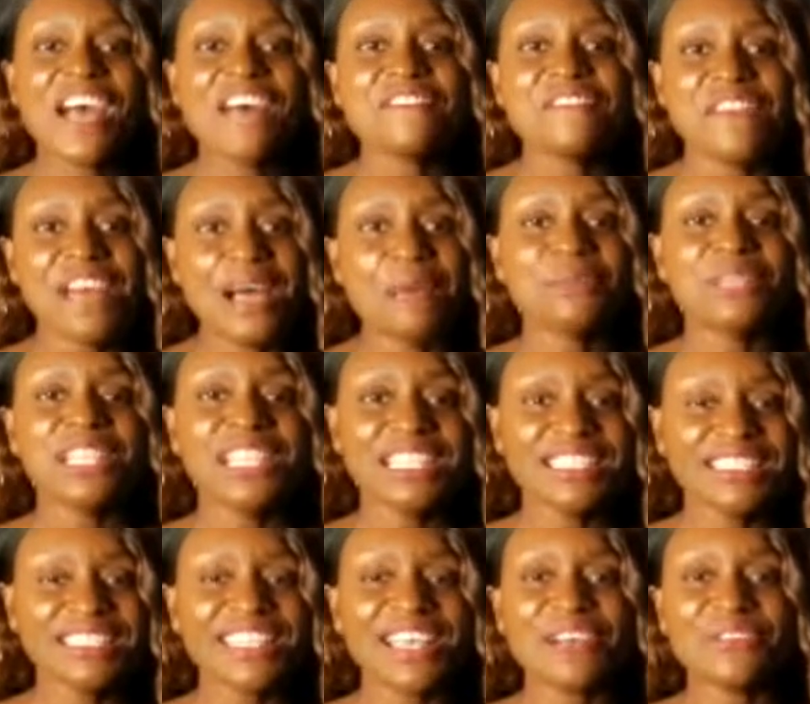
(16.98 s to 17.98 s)
Family
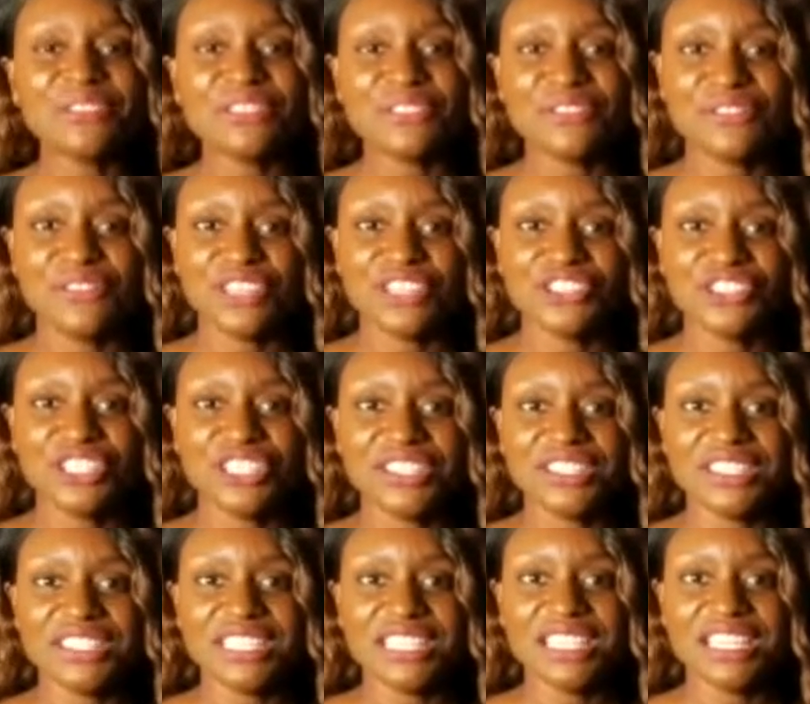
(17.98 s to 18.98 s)
Self
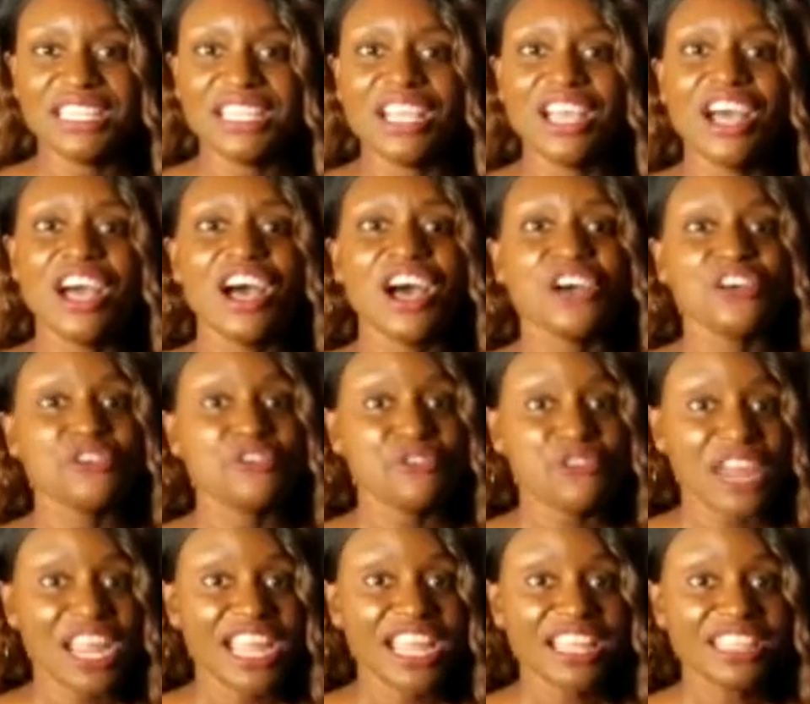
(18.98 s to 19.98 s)
Sufficiency
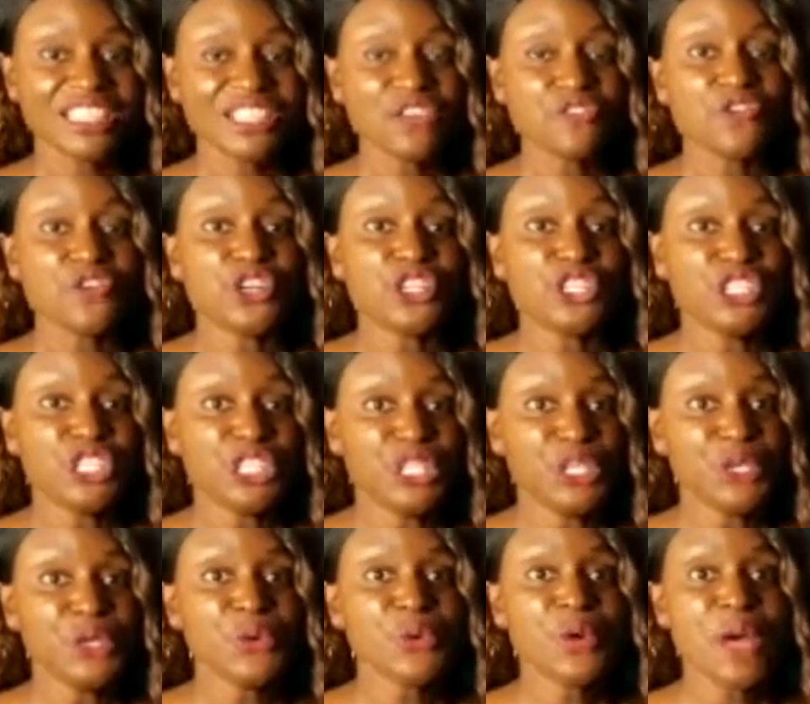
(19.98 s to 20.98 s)
Grant for
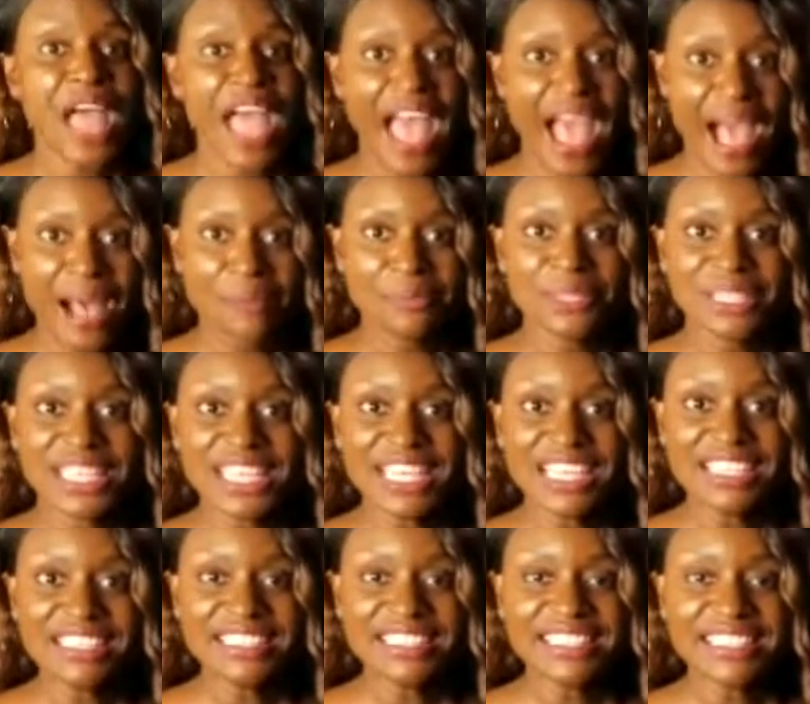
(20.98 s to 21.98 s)
new
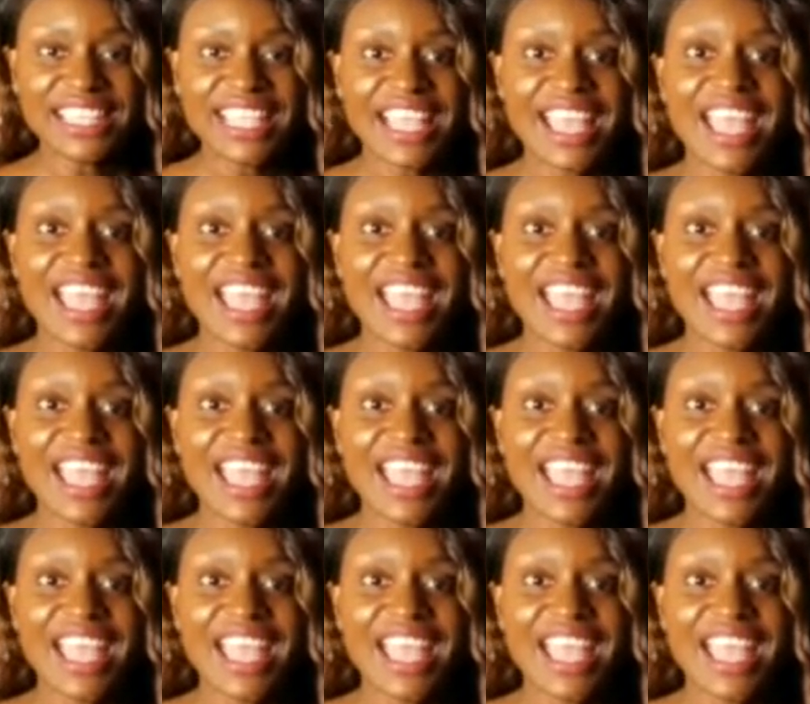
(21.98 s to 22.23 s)
applicants